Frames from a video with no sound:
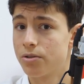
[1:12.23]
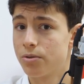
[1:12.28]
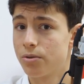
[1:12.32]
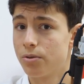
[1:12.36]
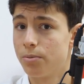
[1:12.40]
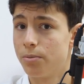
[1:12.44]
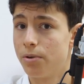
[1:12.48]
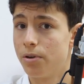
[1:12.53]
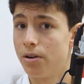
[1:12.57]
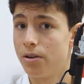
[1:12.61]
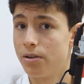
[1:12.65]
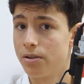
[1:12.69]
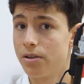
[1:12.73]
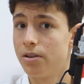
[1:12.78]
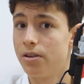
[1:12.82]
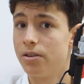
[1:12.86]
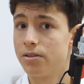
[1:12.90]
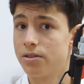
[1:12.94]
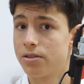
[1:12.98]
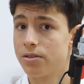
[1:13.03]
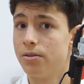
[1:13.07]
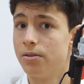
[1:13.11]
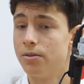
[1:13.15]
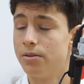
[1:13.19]
but
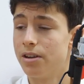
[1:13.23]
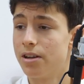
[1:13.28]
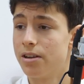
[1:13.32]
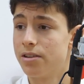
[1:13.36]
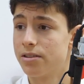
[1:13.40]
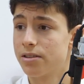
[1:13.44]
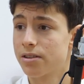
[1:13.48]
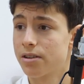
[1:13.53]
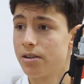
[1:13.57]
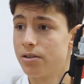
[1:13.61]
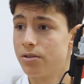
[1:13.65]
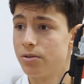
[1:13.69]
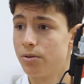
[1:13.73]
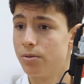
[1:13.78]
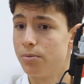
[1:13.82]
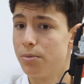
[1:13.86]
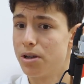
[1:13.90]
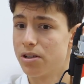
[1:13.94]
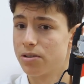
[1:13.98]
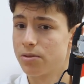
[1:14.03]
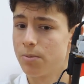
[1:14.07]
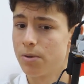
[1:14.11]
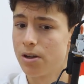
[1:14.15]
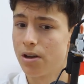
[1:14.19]
still nice schedule
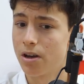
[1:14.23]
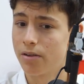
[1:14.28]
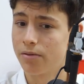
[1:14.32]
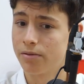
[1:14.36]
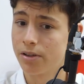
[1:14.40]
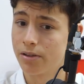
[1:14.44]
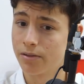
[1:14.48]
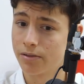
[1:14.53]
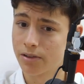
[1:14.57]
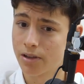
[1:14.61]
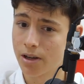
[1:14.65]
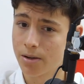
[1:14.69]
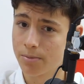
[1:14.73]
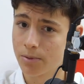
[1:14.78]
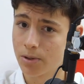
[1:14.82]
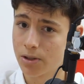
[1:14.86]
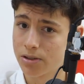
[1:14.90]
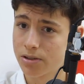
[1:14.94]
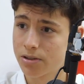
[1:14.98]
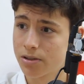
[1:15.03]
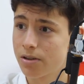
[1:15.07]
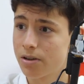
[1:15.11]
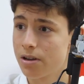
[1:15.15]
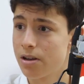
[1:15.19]
makes me have enough time to
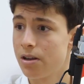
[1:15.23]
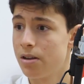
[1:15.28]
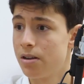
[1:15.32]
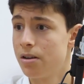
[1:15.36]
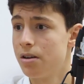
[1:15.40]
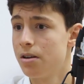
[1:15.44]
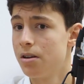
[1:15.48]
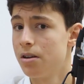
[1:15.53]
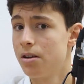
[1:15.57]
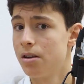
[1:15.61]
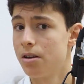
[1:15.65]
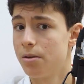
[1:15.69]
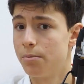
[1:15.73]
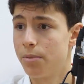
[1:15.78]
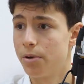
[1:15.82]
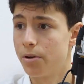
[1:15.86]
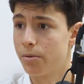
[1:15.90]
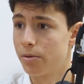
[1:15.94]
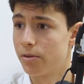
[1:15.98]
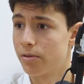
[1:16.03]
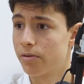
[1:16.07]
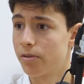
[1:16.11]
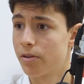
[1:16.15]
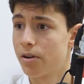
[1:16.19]
study and be
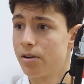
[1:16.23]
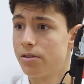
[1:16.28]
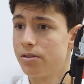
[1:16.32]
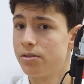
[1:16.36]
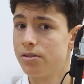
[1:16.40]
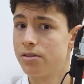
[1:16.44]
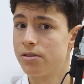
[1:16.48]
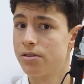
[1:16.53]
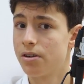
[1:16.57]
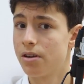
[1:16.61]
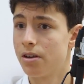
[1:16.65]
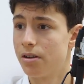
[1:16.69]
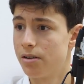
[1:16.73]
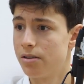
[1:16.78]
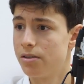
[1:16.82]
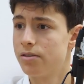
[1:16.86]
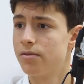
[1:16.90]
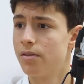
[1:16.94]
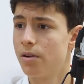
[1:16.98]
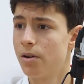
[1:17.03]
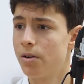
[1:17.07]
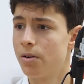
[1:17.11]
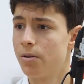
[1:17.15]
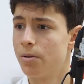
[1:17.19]
with friends, and it's
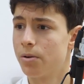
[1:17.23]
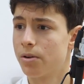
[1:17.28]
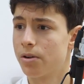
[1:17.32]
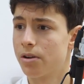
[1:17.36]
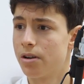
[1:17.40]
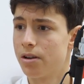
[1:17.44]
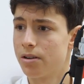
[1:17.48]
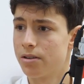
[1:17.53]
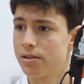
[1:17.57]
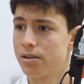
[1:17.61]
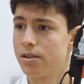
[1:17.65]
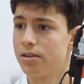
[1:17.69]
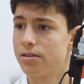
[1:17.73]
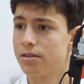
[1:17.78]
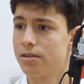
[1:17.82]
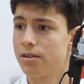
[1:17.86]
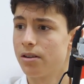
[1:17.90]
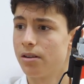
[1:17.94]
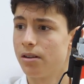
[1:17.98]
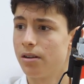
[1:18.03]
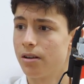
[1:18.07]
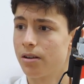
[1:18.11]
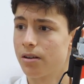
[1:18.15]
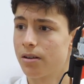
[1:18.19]
very organized. I say
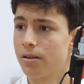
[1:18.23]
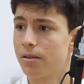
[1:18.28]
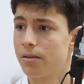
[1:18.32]
I like it.